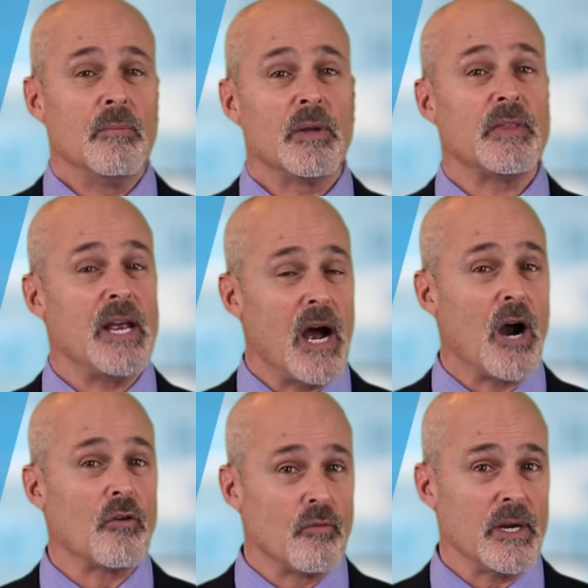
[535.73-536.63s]
but they
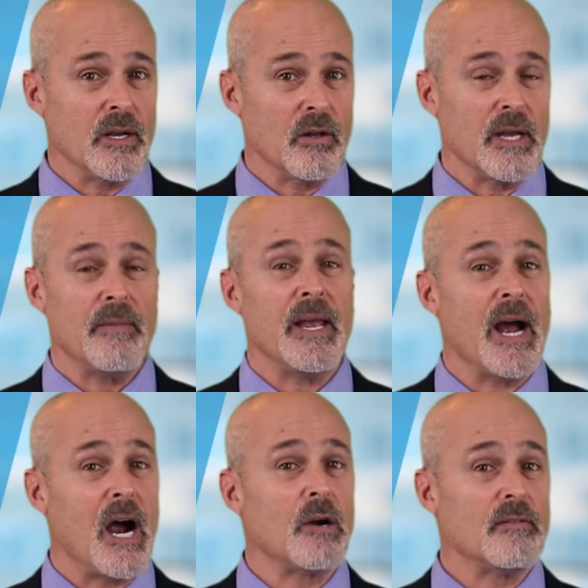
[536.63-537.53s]
are real and they
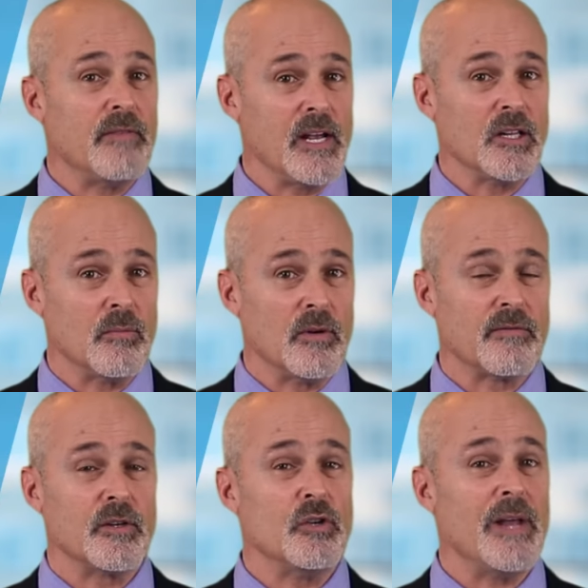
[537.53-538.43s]
are available
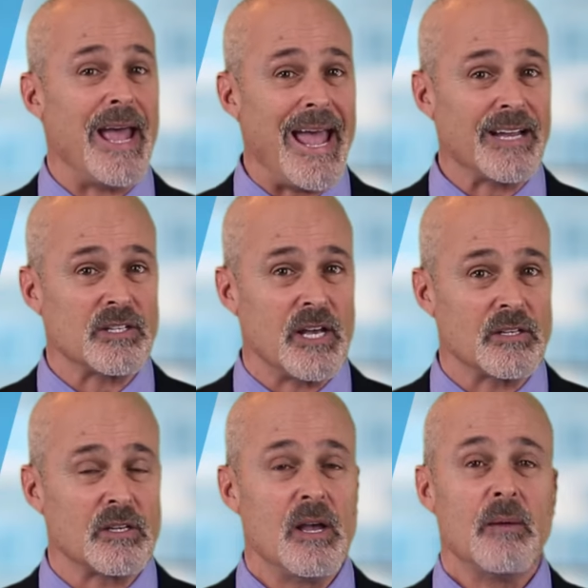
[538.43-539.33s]
for you to
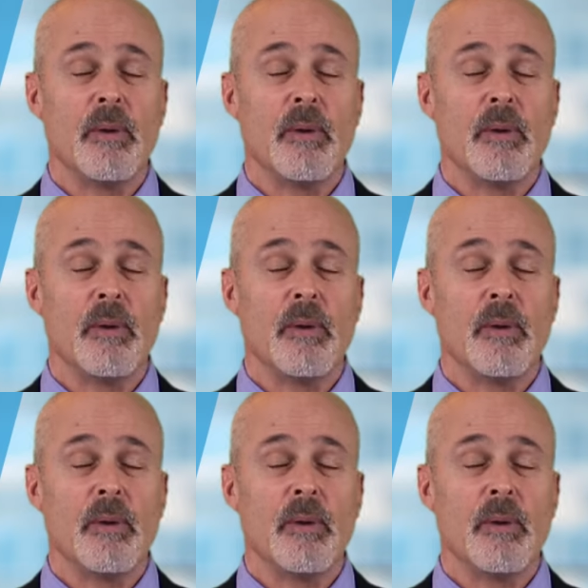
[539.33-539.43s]
access